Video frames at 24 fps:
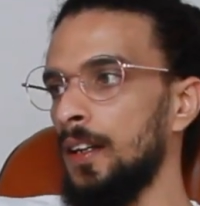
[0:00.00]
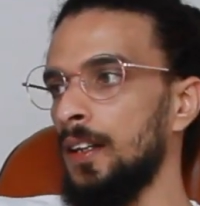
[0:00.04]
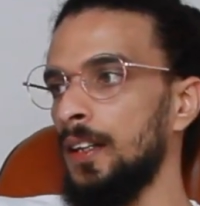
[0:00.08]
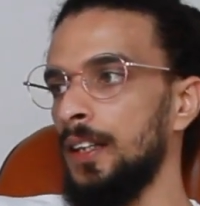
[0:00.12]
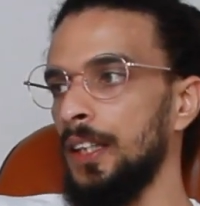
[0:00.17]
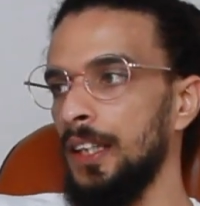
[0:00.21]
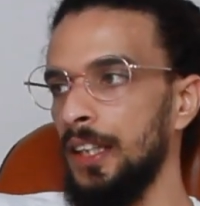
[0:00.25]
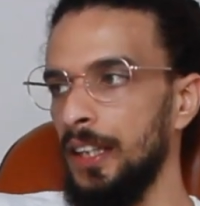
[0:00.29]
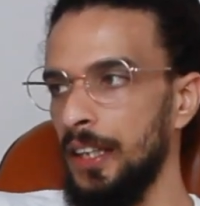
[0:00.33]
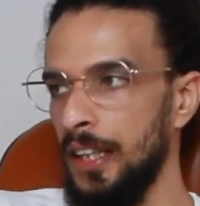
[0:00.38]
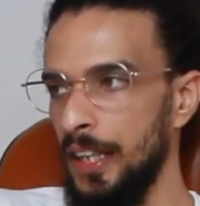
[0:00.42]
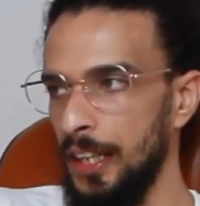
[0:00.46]

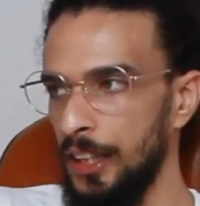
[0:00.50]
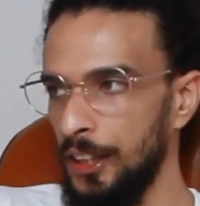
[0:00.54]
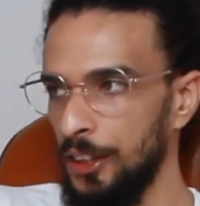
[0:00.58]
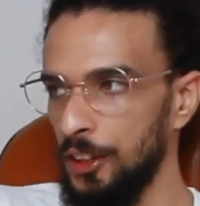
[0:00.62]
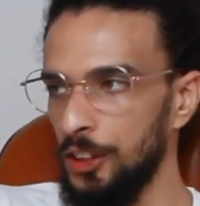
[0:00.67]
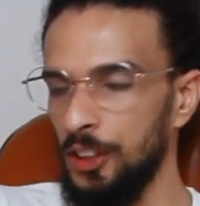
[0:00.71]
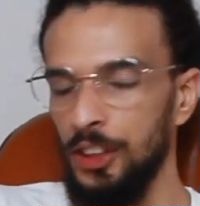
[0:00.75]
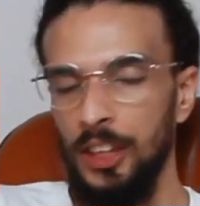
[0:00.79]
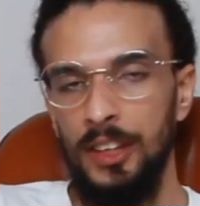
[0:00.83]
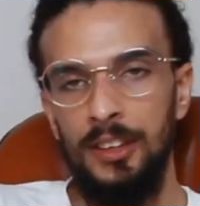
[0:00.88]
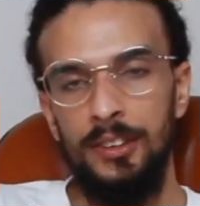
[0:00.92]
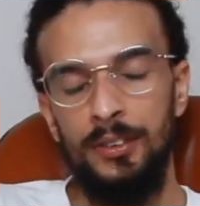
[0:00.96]

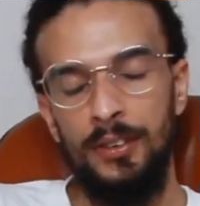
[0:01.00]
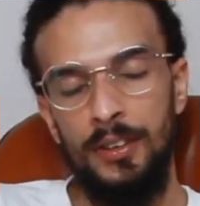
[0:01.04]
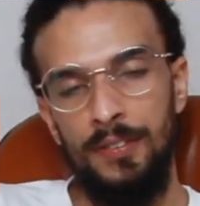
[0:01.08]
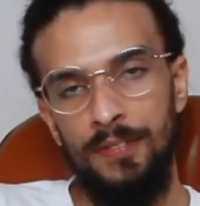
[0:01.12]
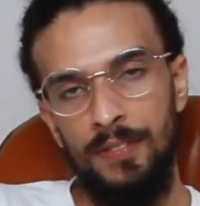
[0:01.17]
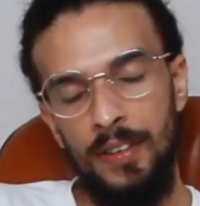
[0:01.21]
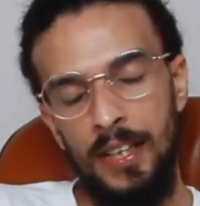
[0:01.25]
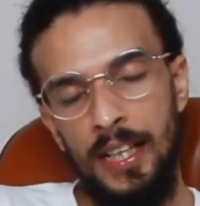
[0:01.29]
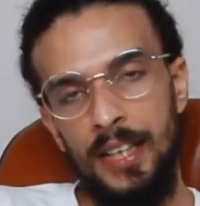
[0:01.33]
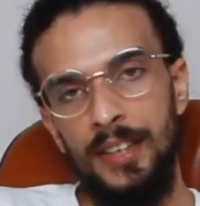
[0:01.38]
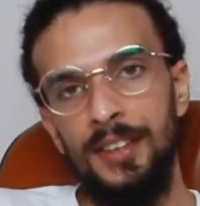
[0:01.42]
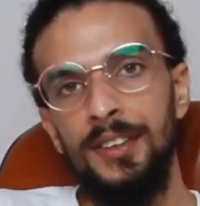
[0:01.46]
engage and
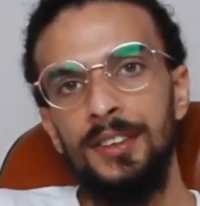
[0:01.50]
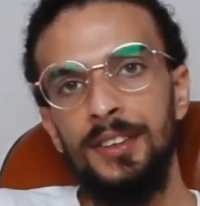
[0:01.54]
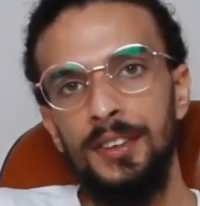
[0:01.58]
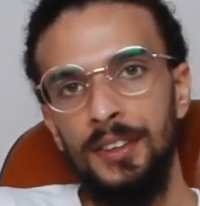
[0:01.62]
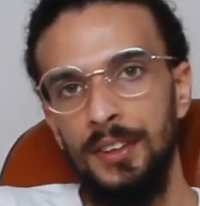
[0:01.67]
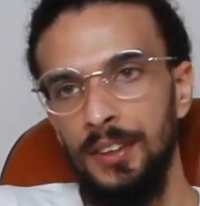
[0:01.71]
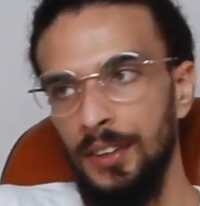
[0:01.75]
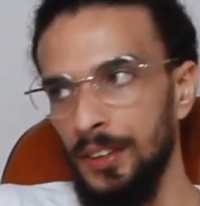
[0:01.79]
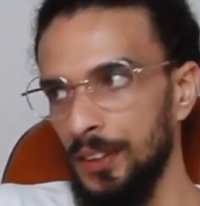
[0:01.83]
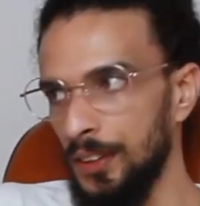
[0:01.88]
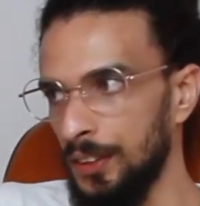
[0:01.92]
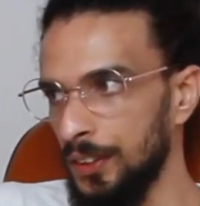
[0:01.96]
reflect
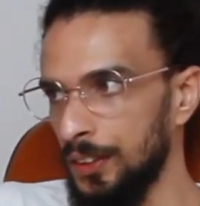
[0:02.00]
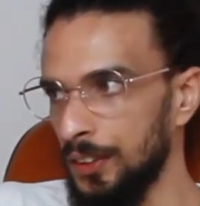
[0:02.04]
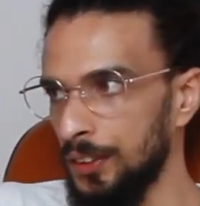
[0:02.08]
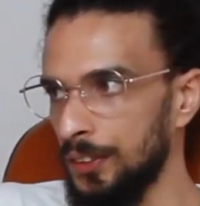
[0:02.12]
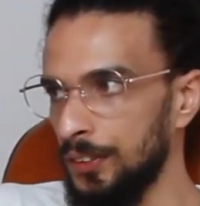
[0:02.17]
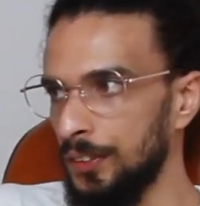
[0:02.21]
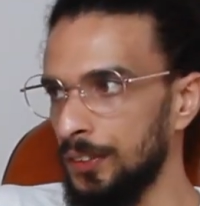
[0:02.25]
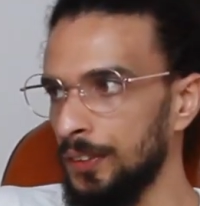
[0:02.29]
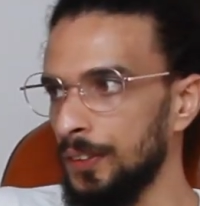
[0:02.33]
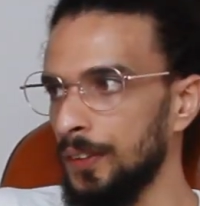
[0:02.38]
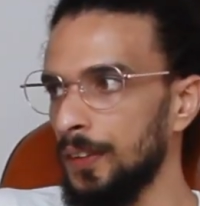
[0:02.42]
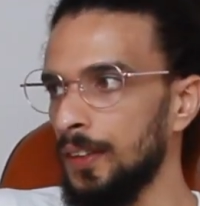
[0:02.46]

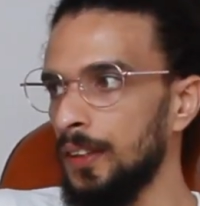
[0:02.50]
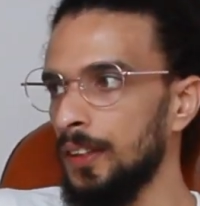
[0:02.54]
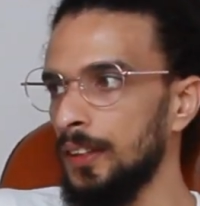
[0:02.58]
on